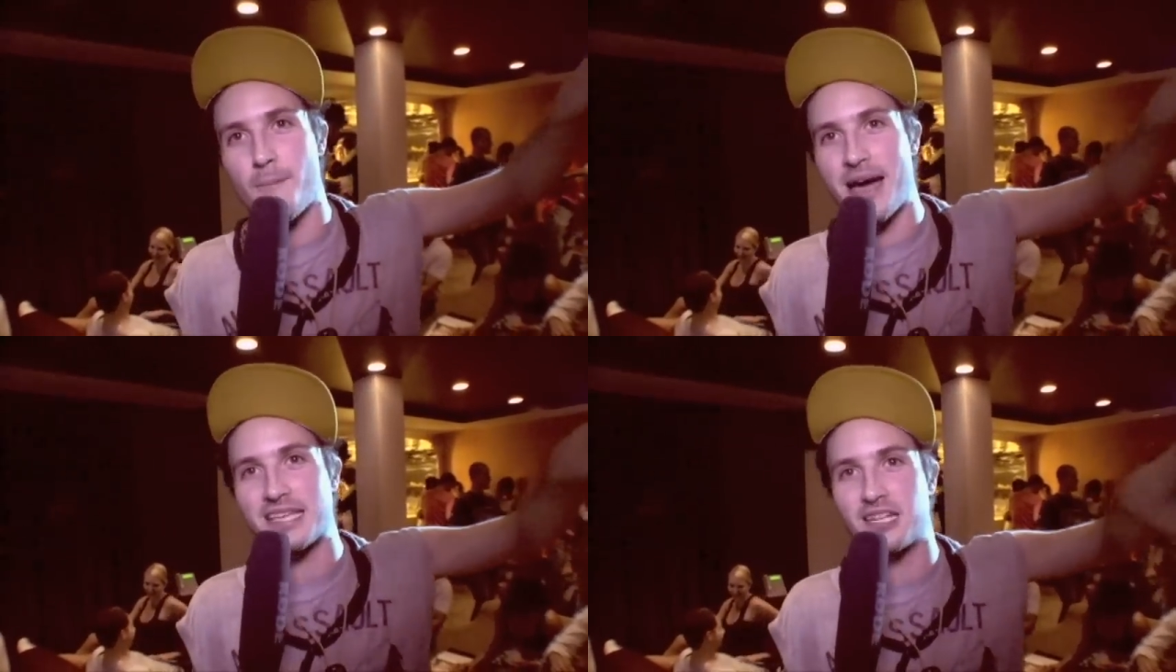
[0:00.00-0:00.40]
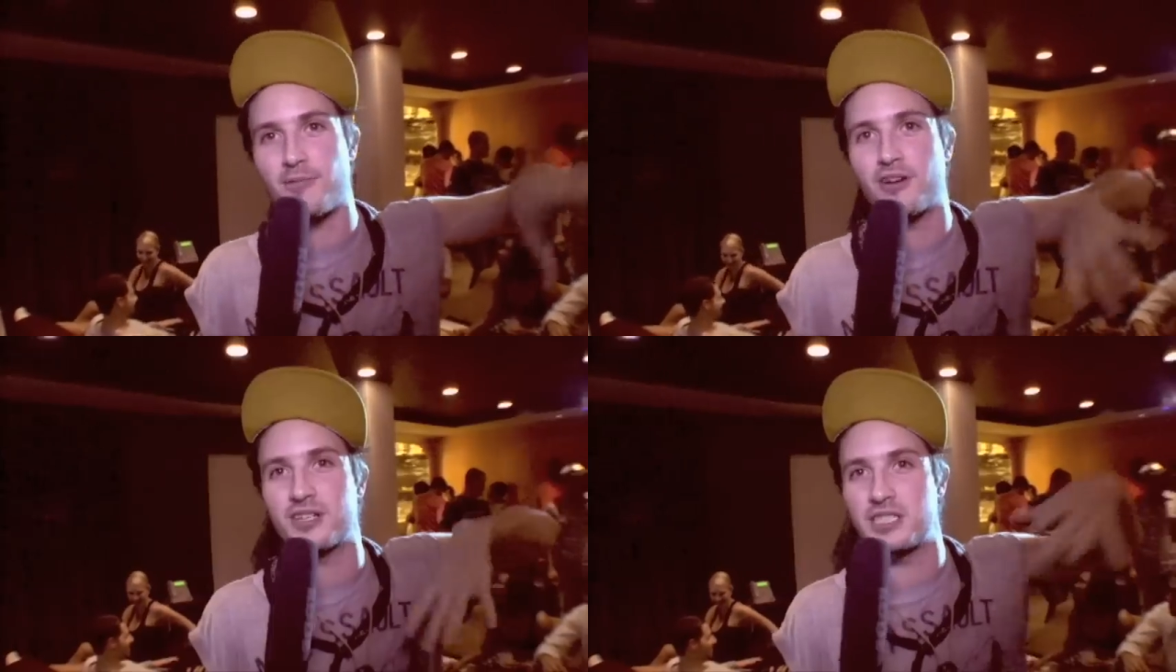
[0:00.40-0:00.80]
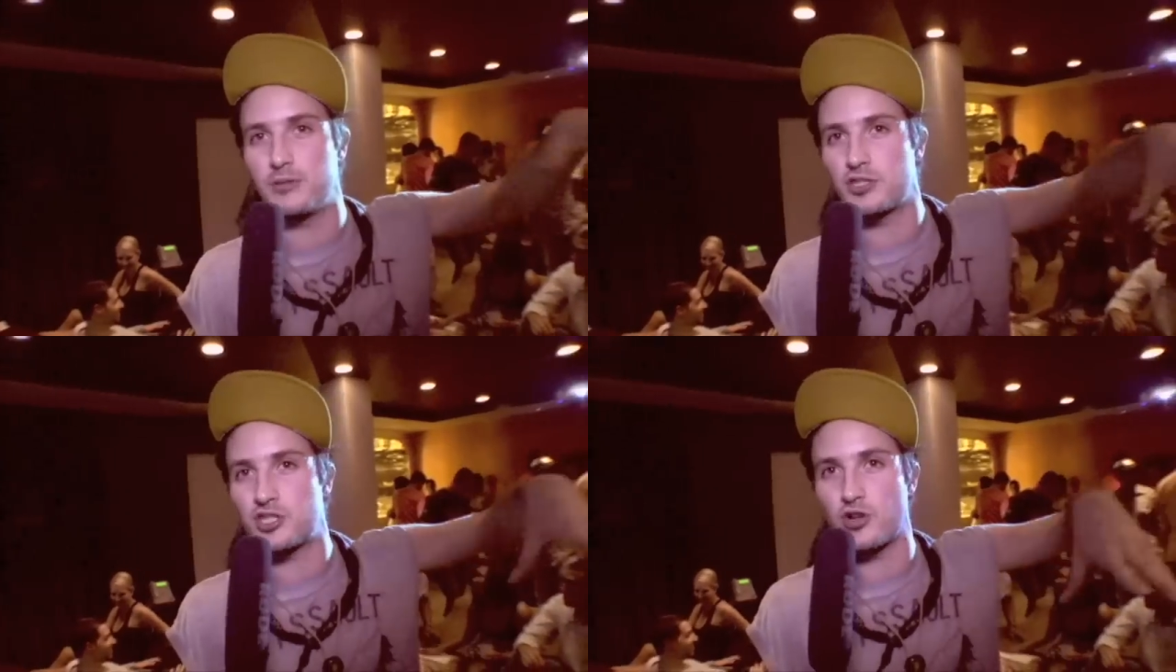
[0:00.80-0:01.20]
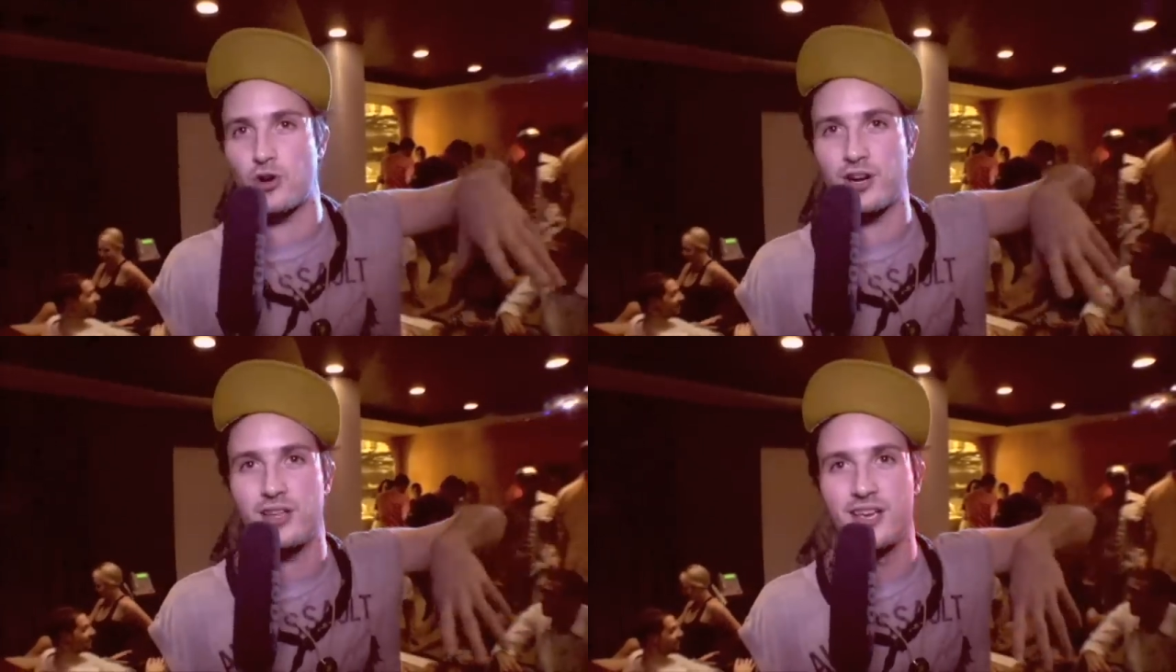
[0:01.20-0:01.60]
in basketball because he was
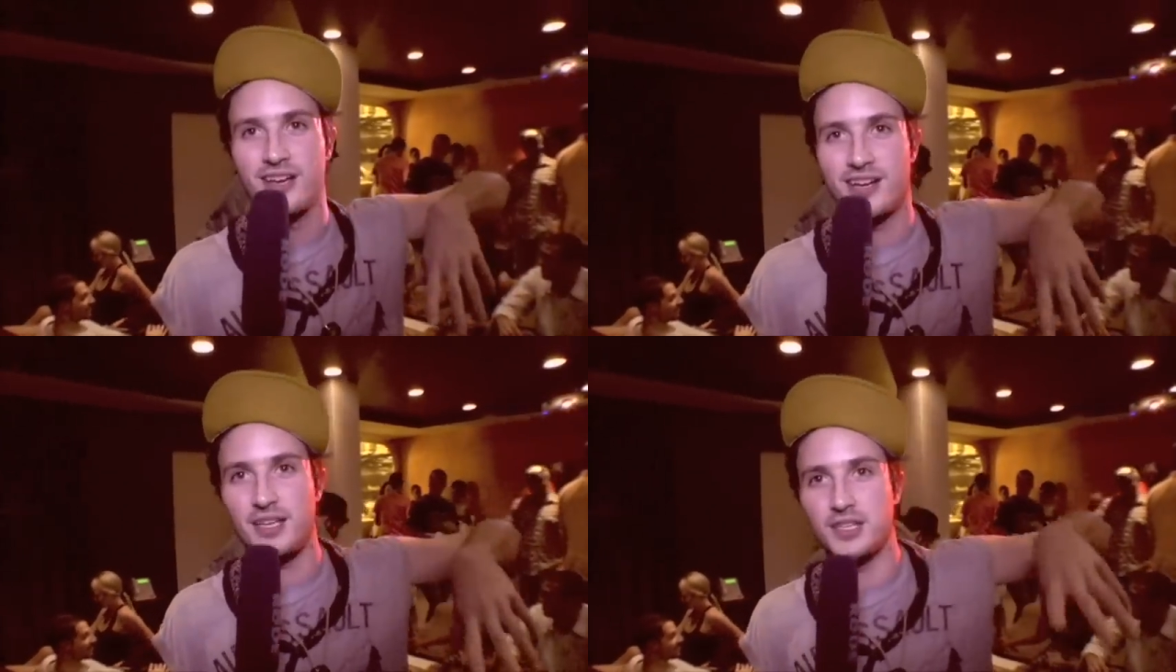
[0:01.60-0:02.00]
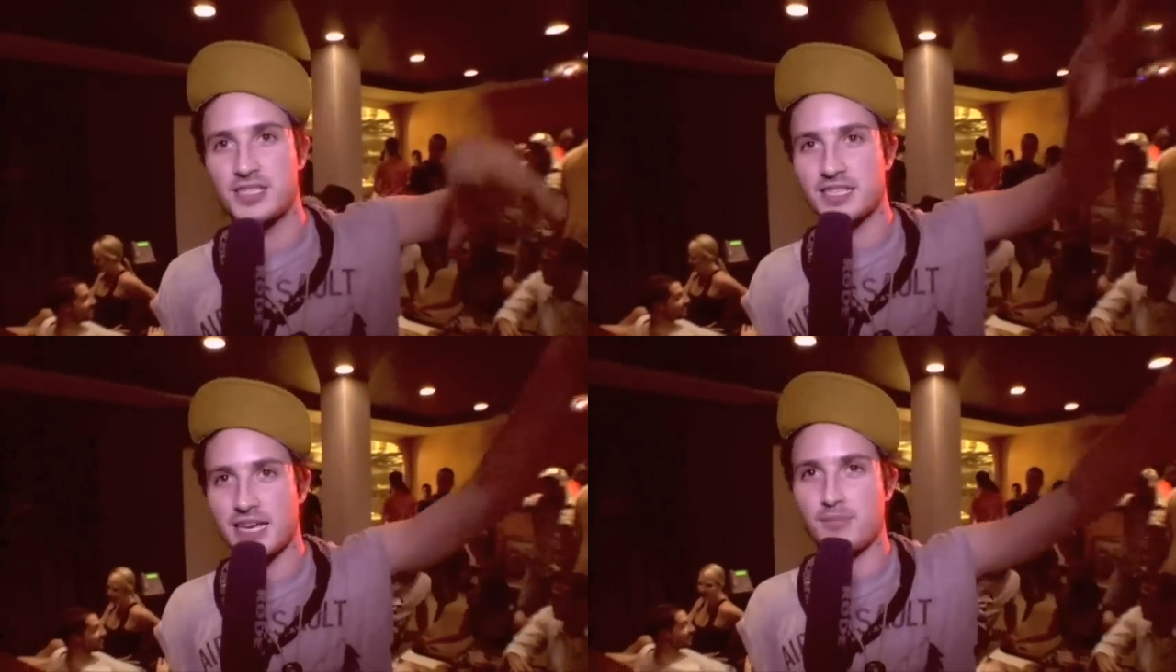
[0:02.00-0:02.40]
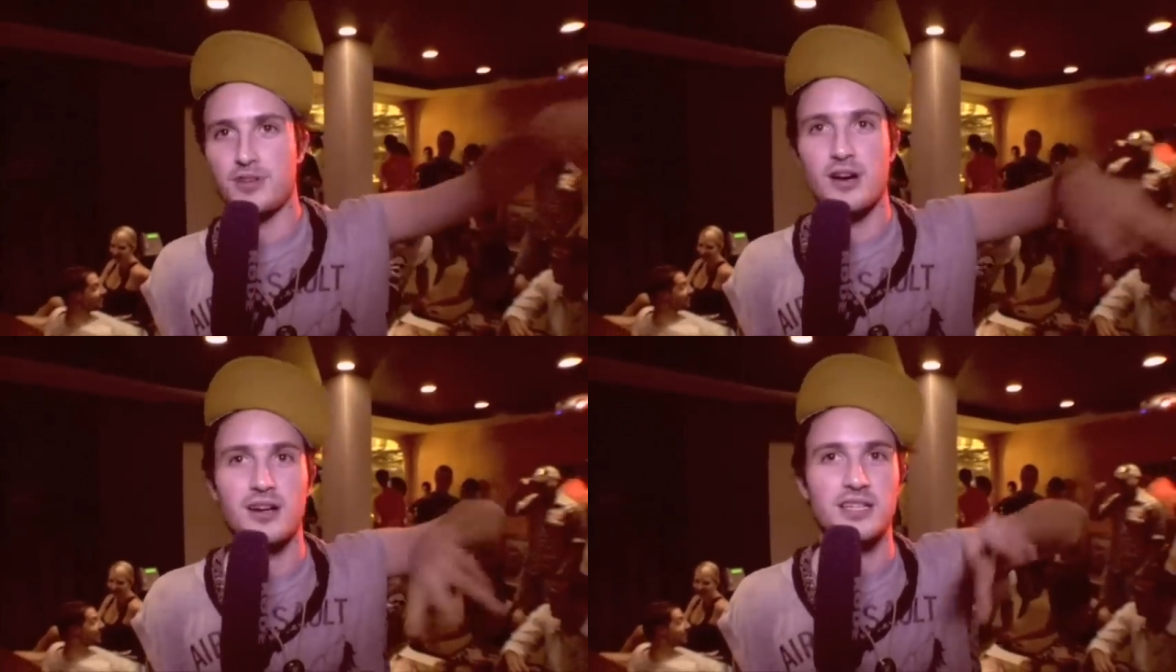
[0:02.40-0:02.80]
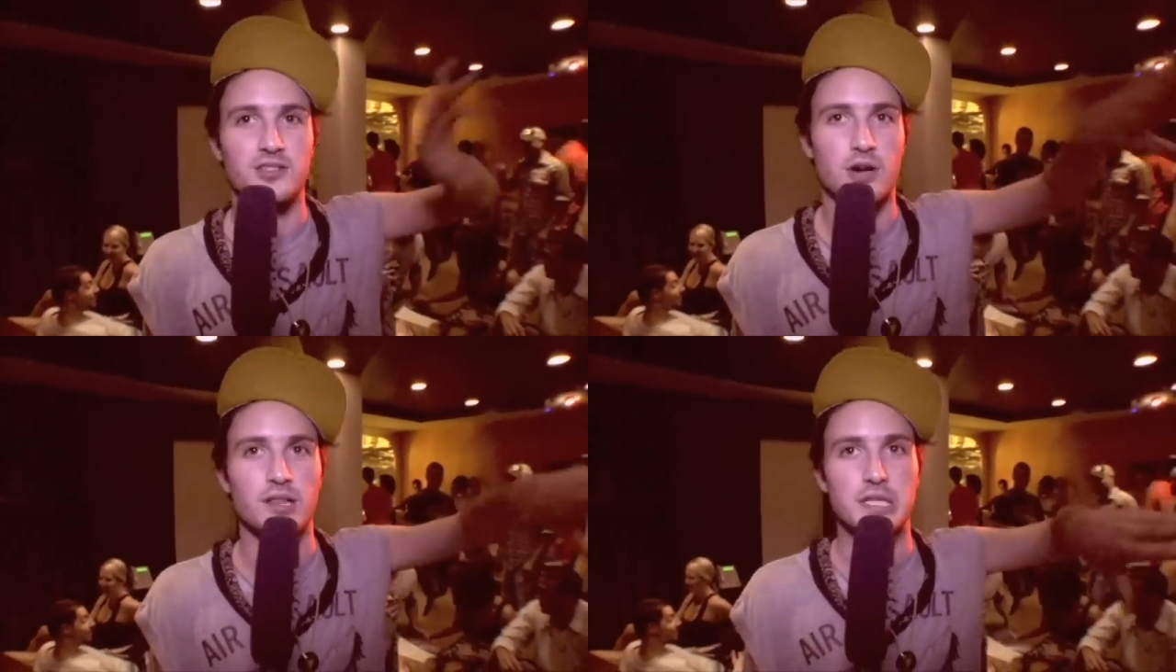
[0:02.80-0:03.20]
short and he could slam dunk
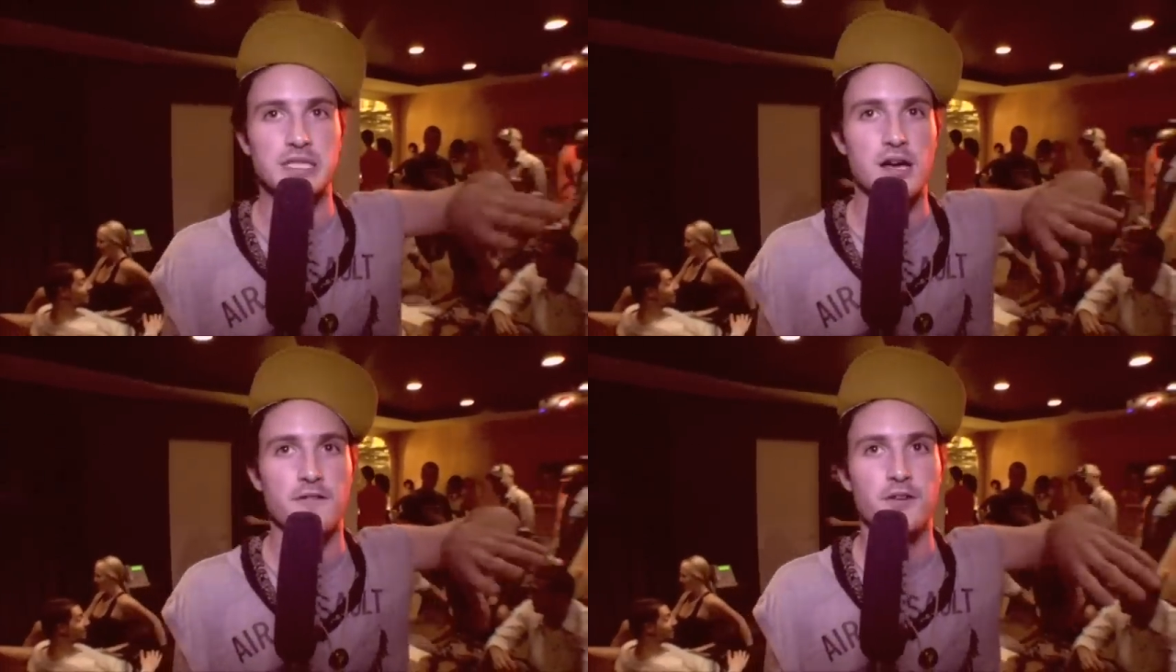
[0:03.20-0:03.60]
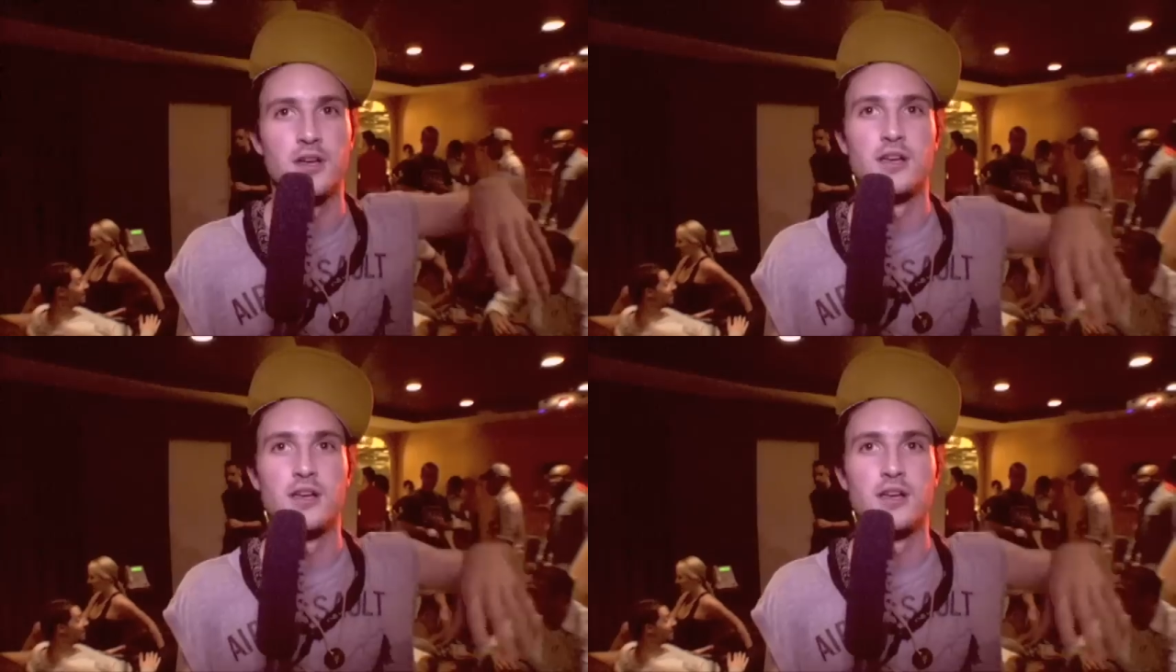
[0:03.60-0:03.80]
and do all this stuff.